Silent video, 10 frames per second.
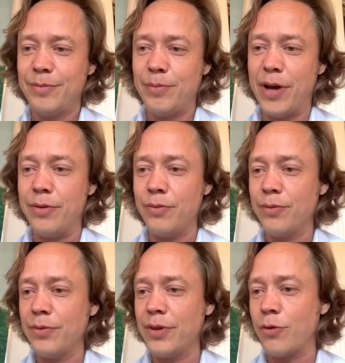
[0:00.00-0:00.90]
But
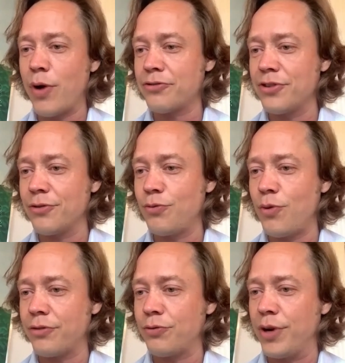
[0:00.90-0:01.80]
the question is,
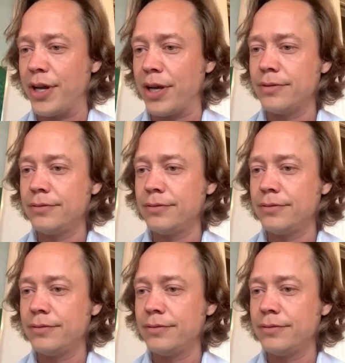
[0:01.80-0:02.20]
what is winning?